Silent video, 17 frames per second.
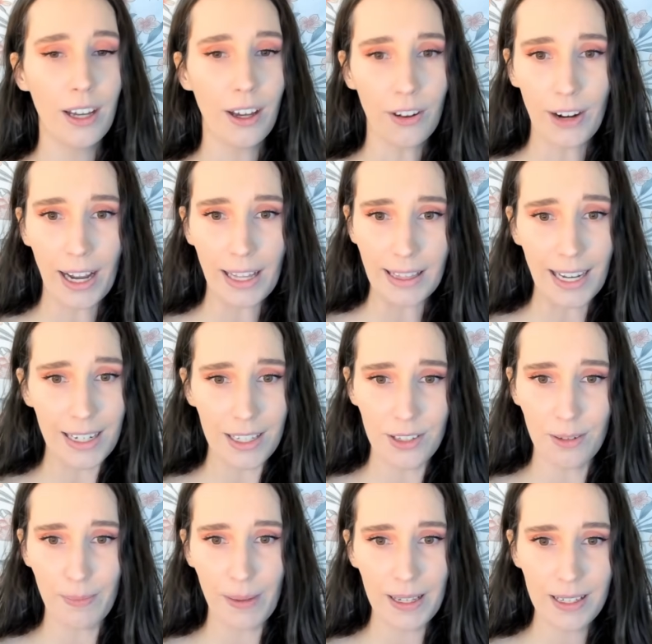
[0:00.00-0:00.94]
All right, that
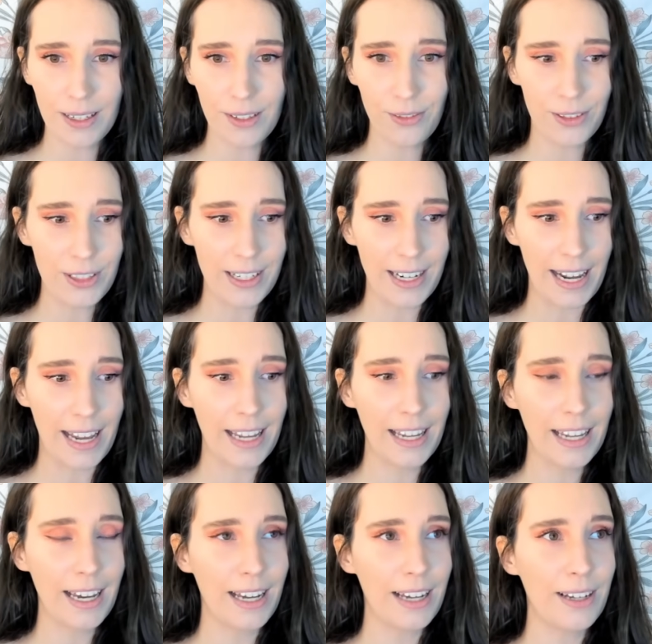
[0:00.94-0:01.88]
is your message for
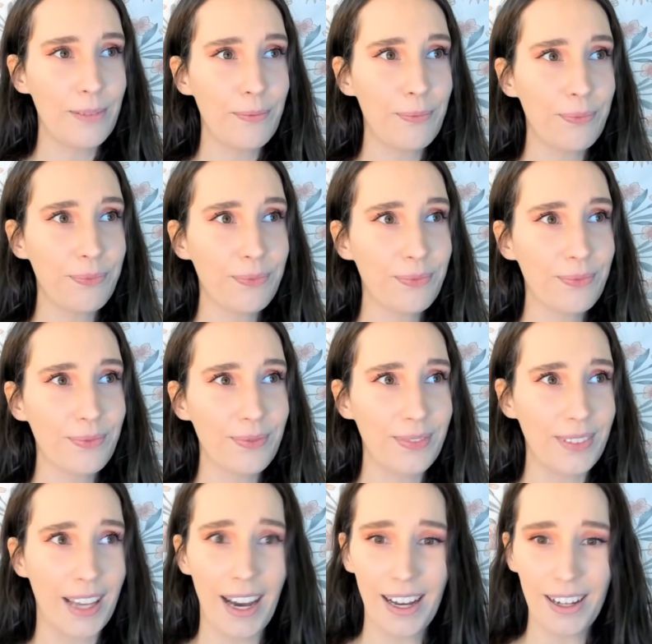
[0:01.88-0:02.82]
today.
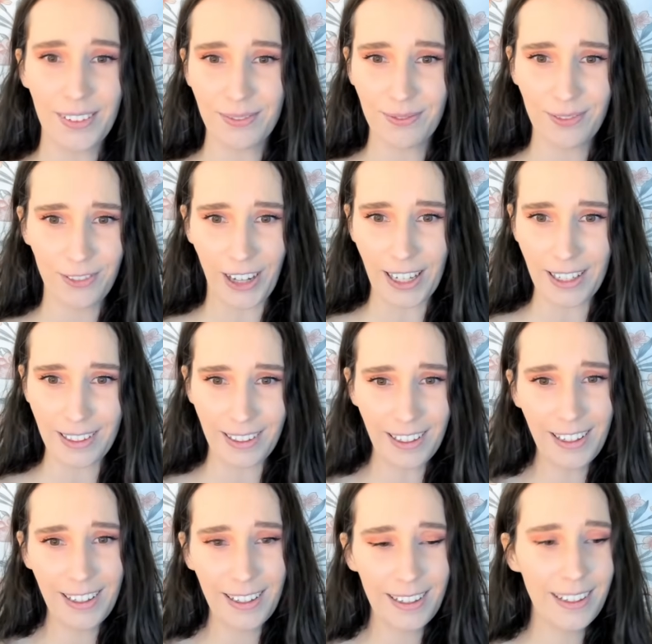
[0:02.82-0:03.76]
Yeah, fun.
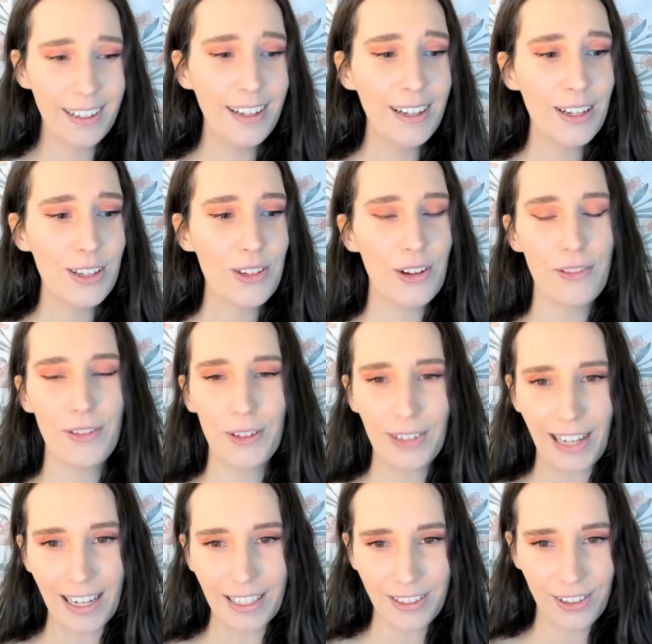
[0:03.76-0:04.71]
So if
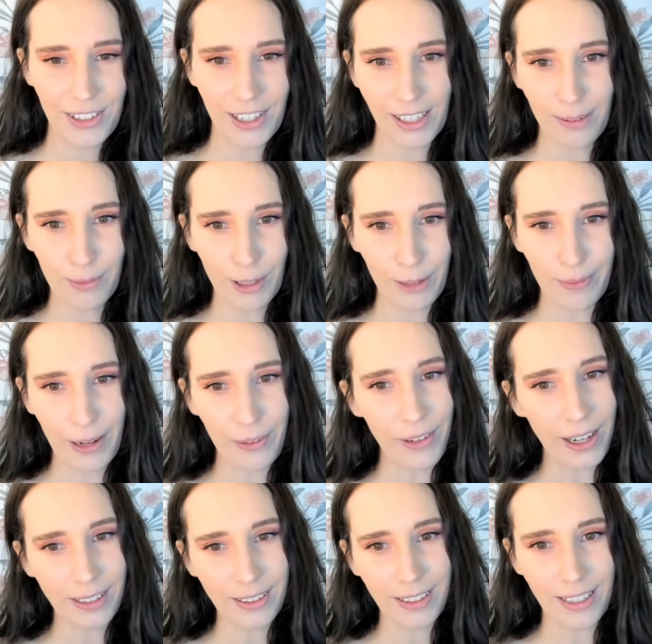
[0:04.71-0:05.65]
you'd like to check out more of my
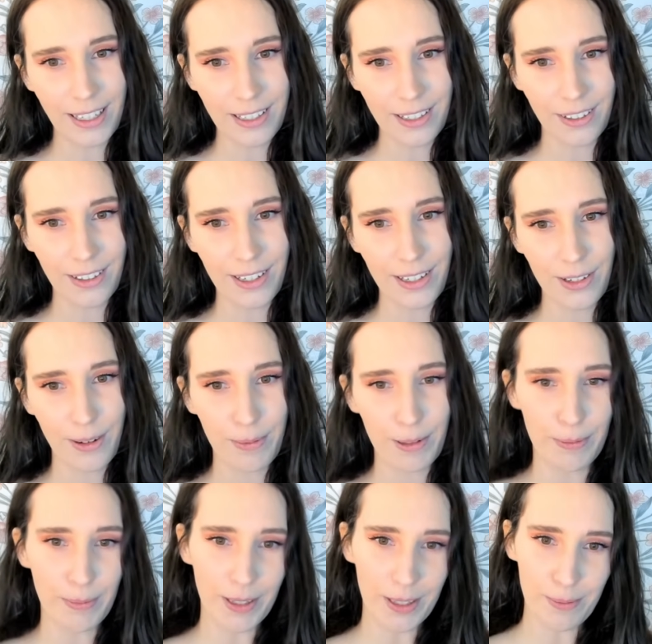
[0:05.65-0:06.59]
work, the links are in the
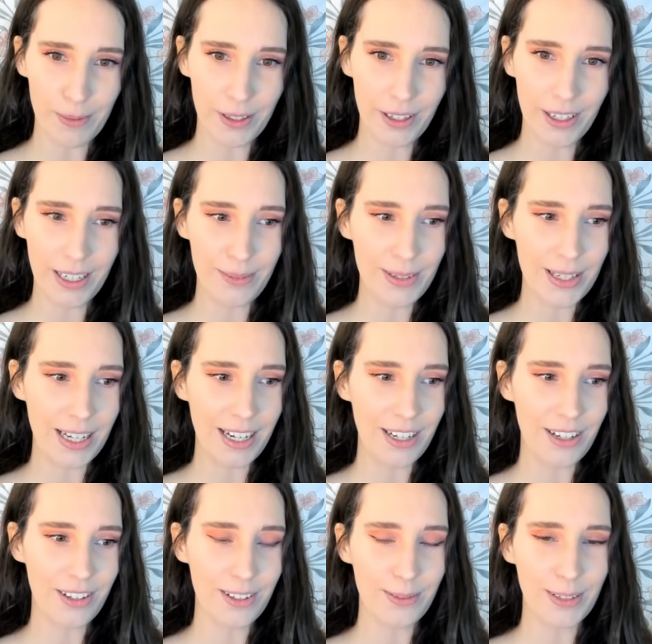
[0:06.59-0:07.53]
description box below, and I'm
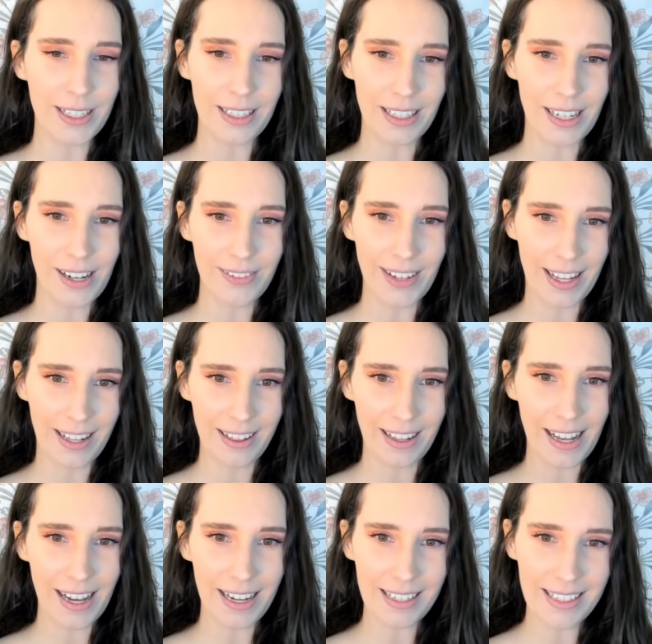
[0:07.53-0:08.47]
sending you so much love
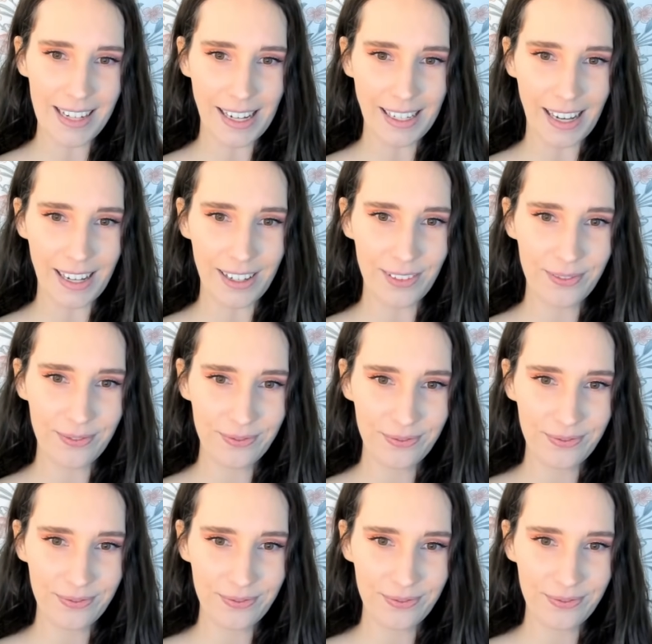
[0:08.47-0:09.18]
and light. Take care.